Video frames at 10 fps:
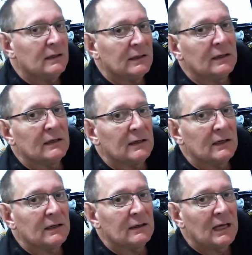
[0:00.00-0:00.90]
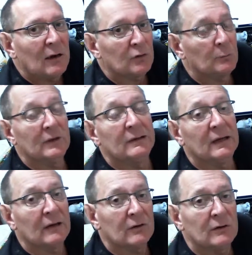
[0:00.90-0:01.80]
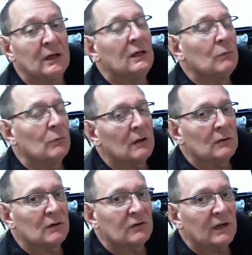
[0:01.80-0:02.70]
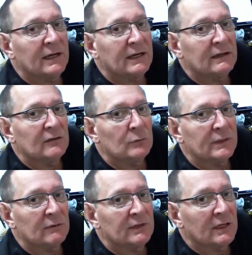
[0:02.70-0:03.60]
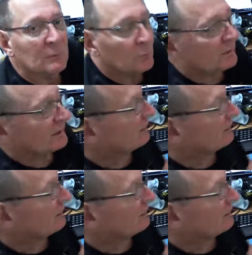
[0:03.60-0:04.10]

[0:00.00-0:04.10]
and how it's put together, what it looks like as we get ready to put it into